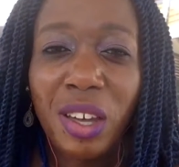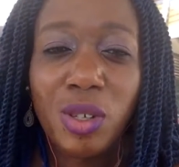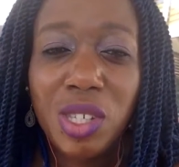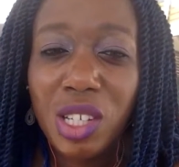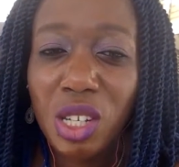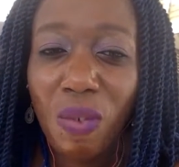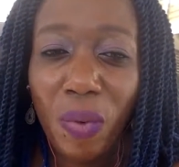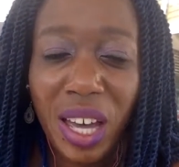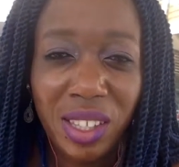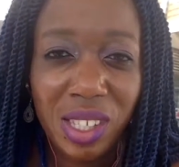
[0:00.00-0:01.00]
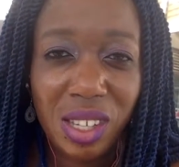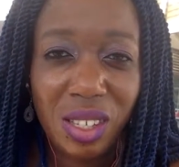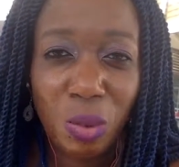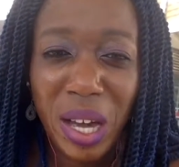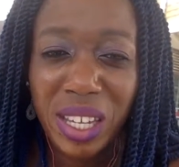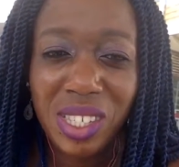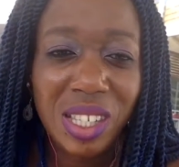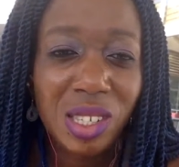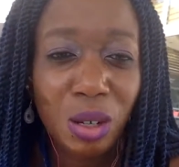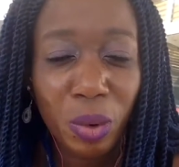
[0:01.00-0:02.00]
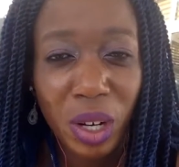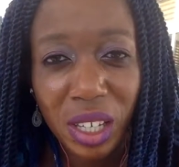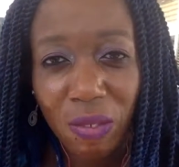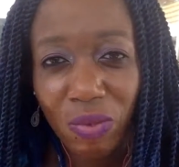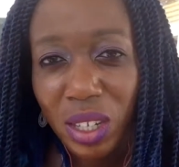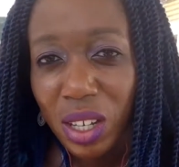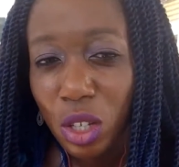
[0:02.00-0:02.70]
and you're searching for answers. Why is this not working?